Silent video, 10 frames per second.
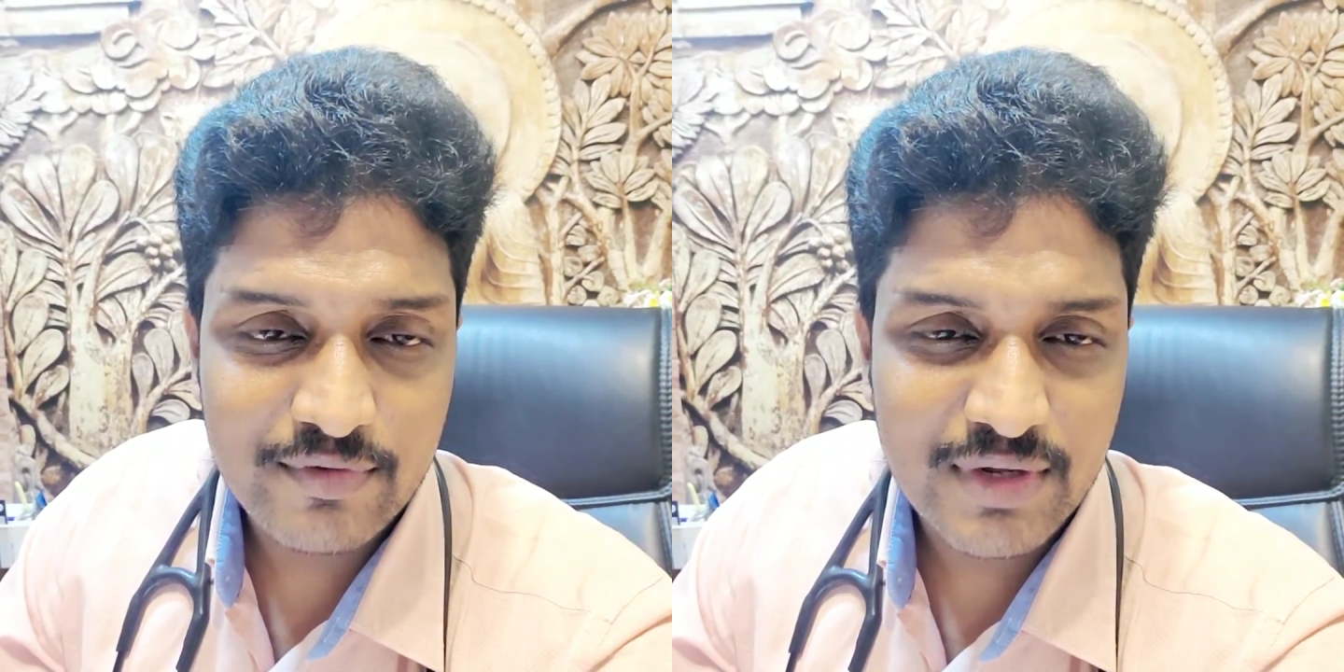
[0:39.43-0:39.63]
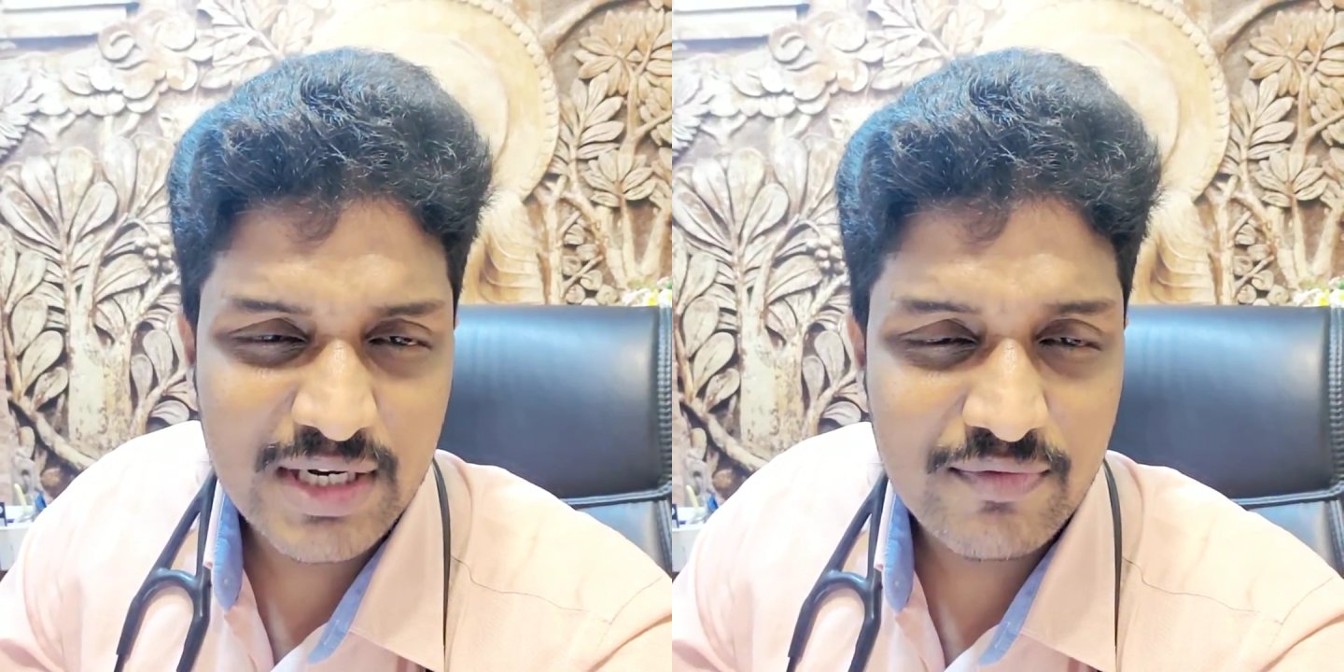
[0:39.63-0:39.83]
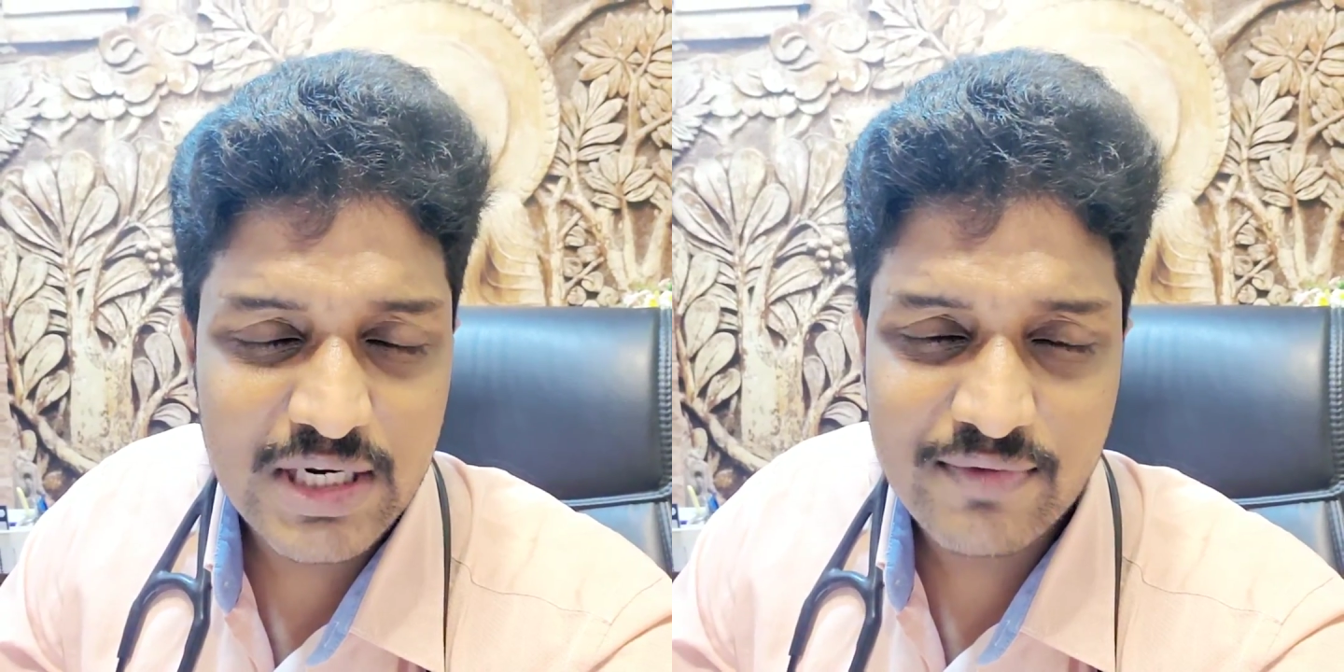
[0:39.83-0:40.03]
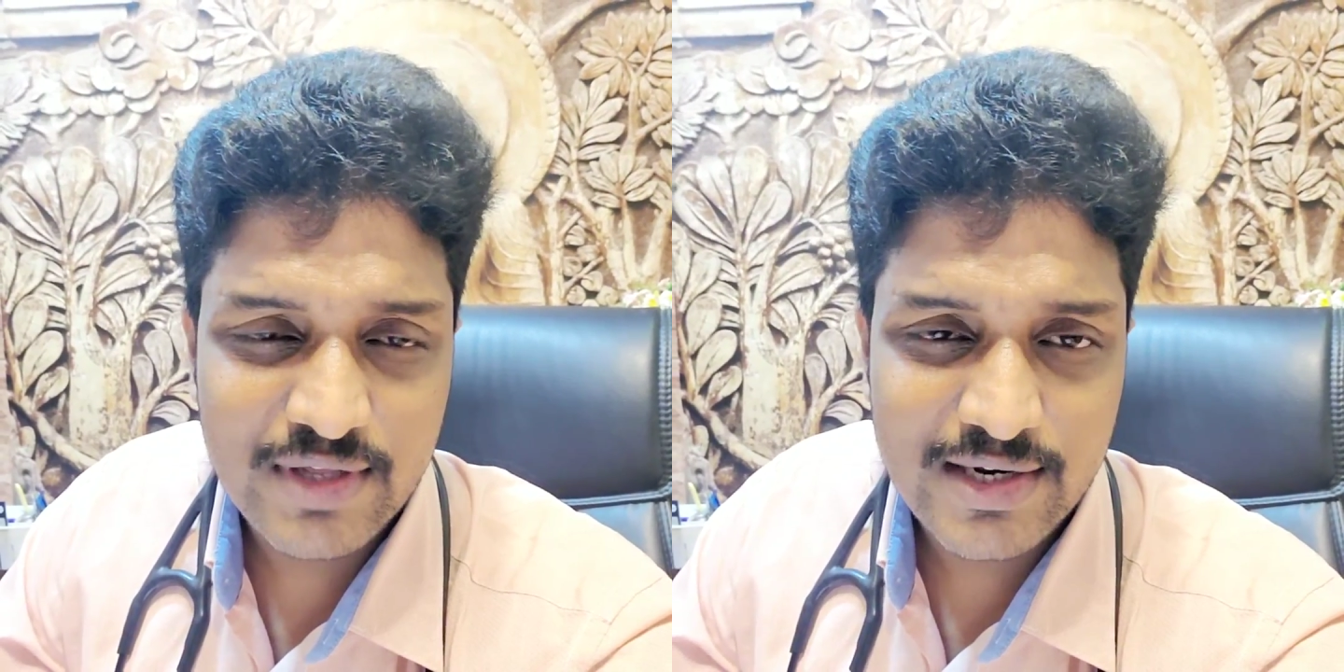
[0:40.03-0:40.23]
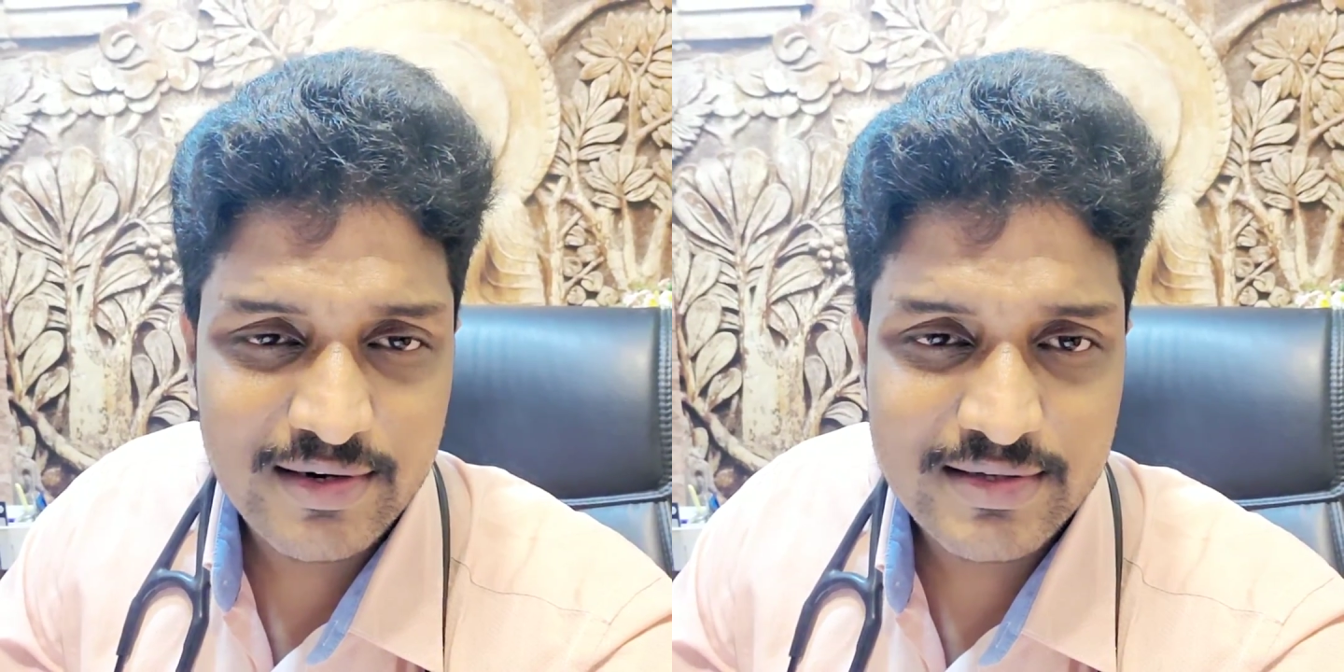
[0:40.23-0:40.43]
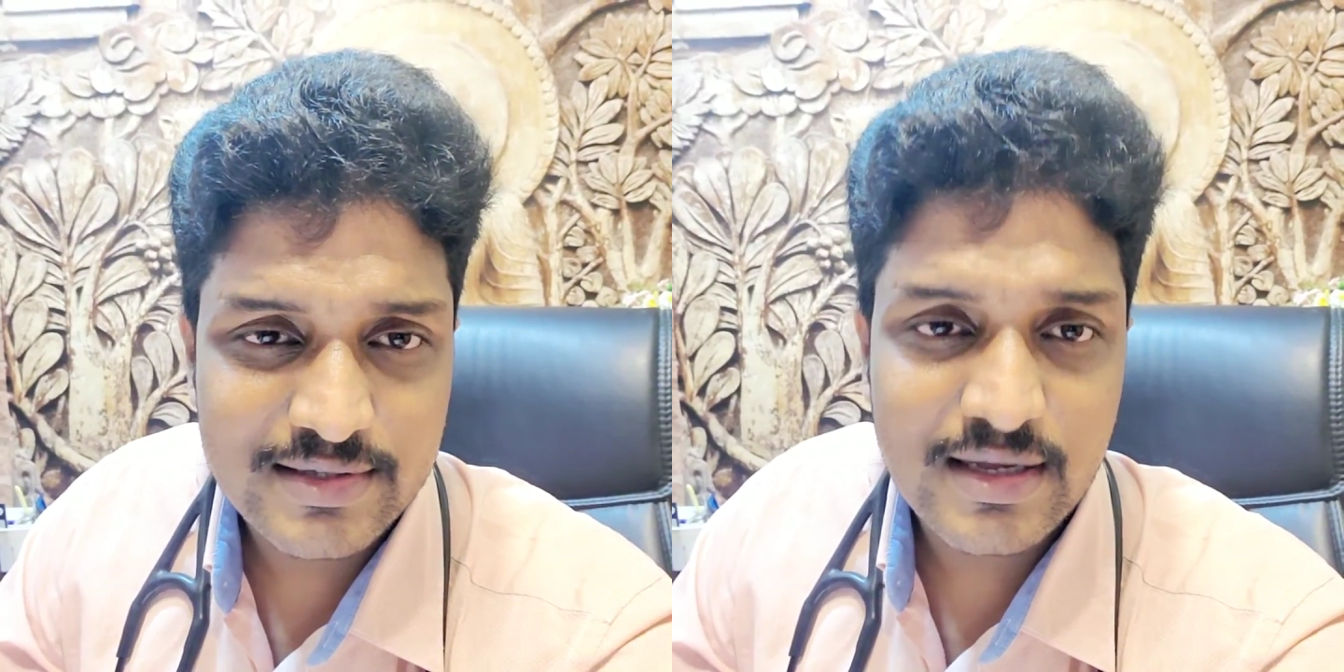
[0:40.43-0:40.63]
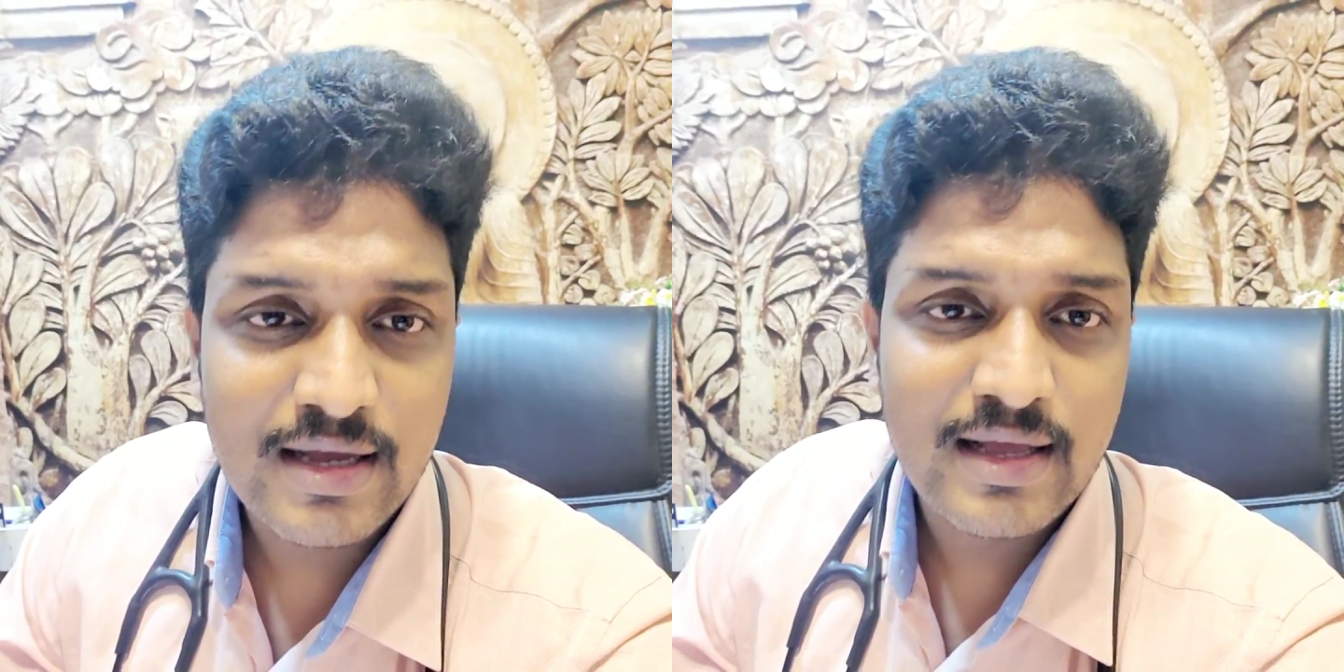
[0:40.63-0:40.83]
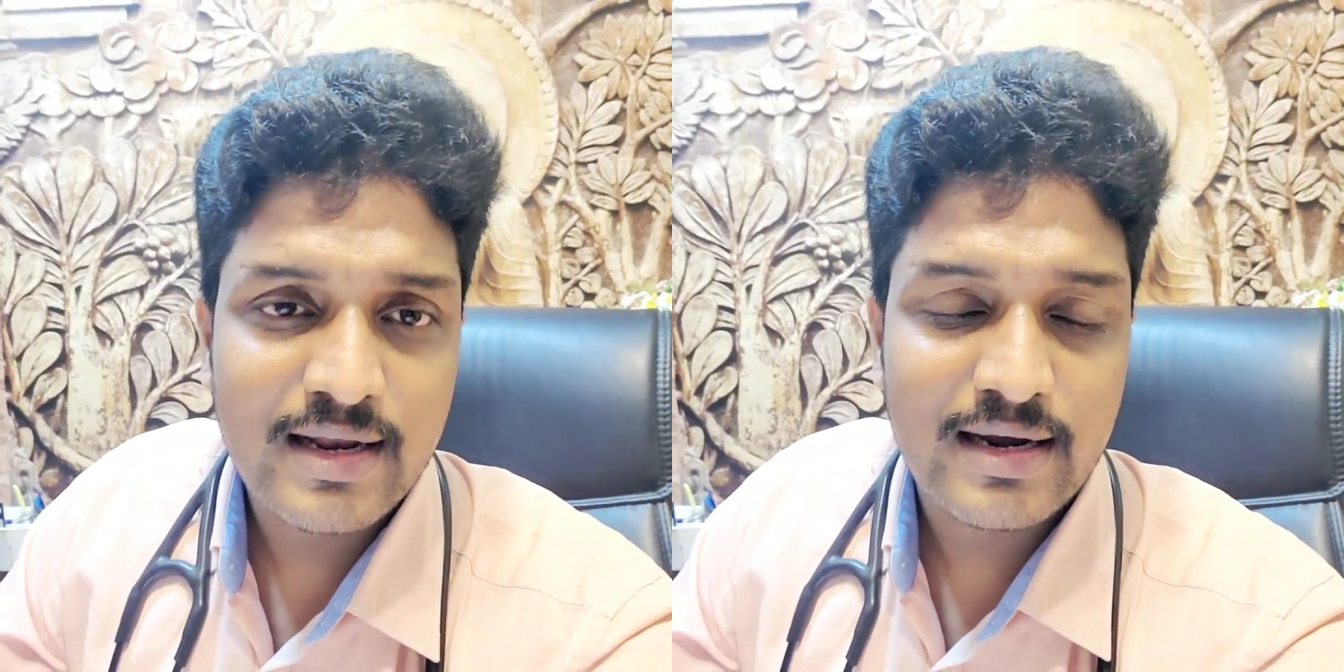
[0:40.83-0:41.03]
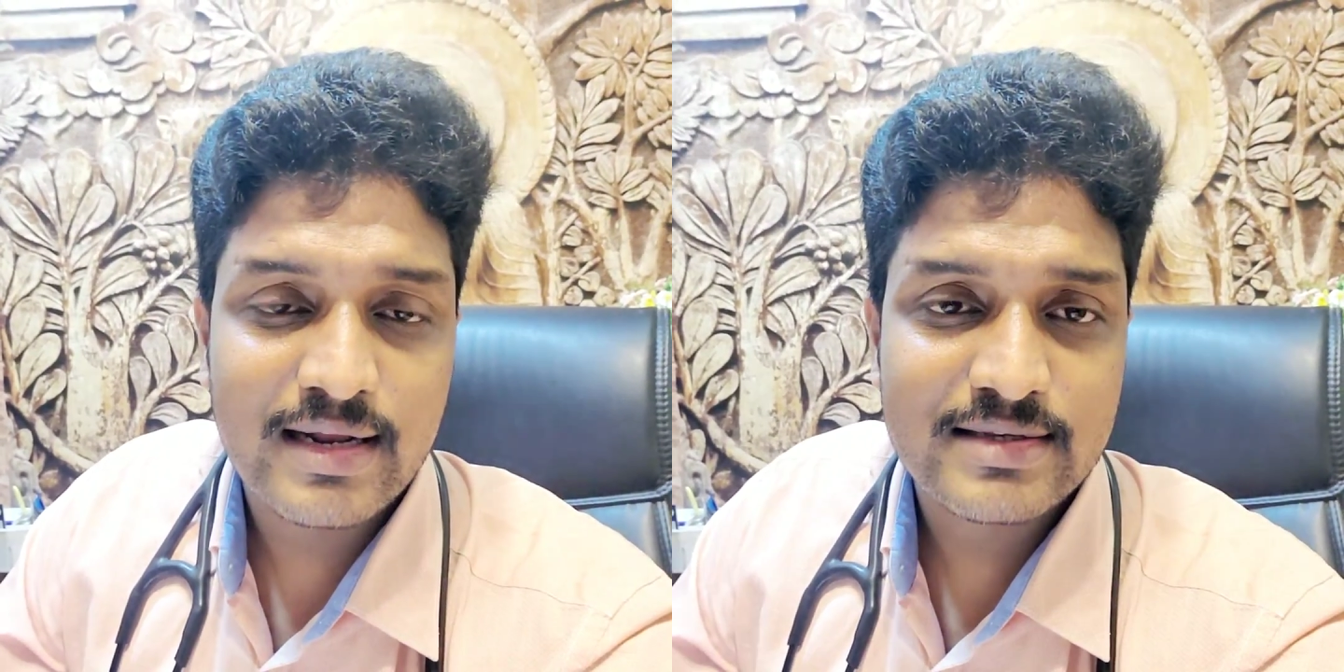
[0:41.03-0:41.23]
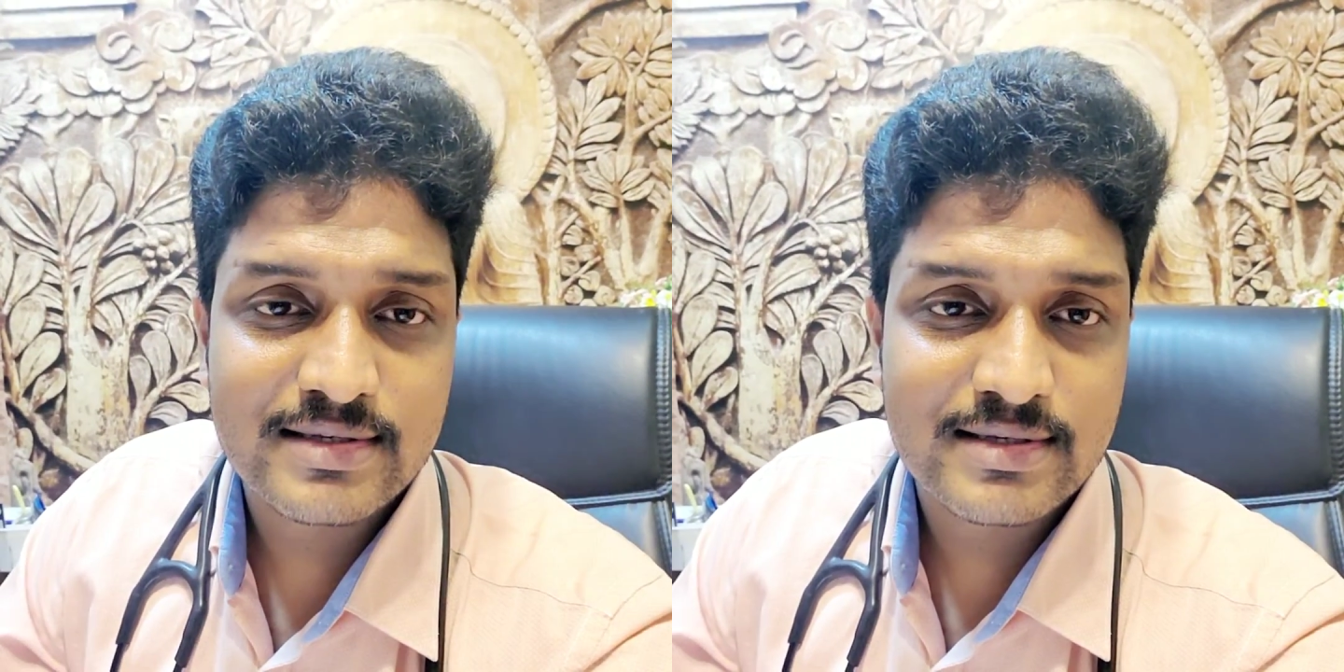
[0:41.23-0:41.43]
very
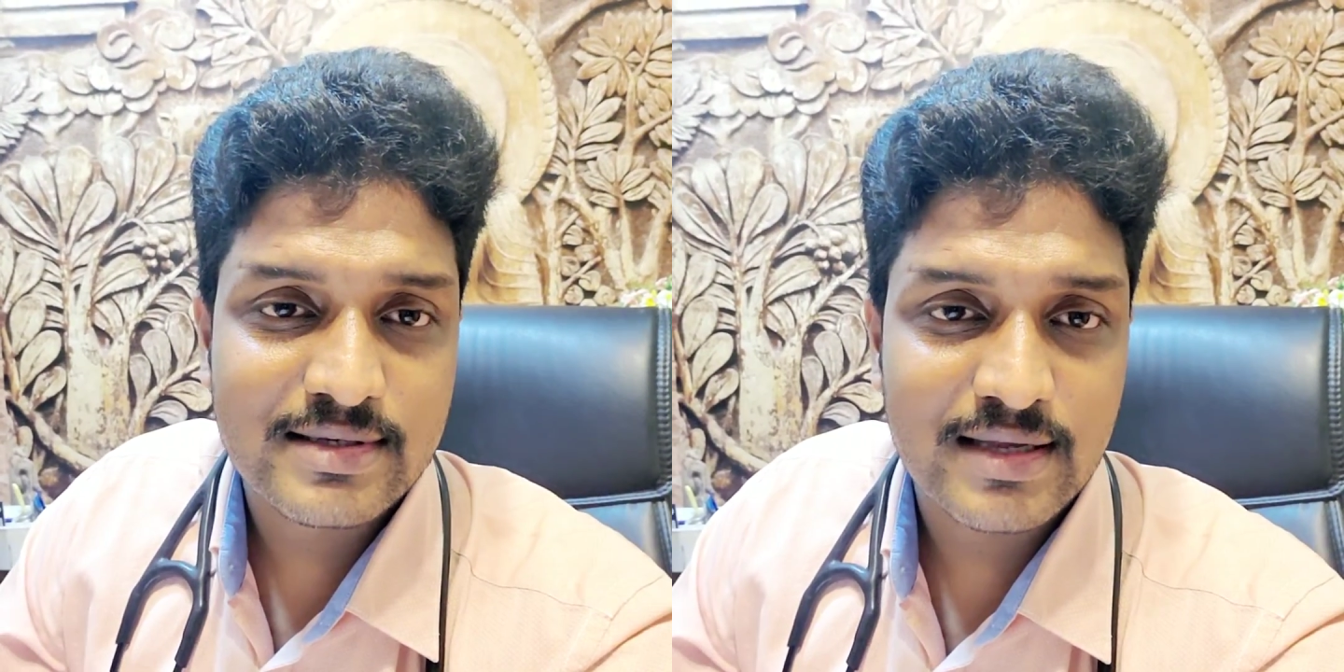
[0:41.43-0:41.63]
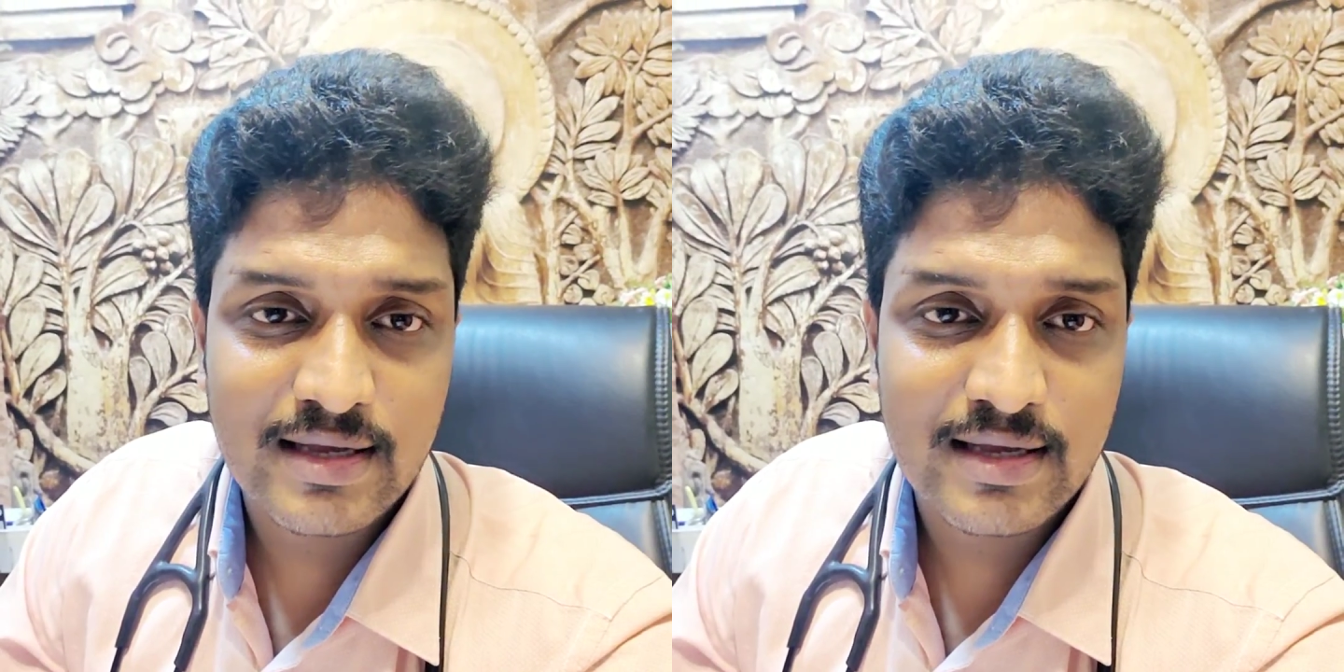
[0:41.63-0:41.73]
less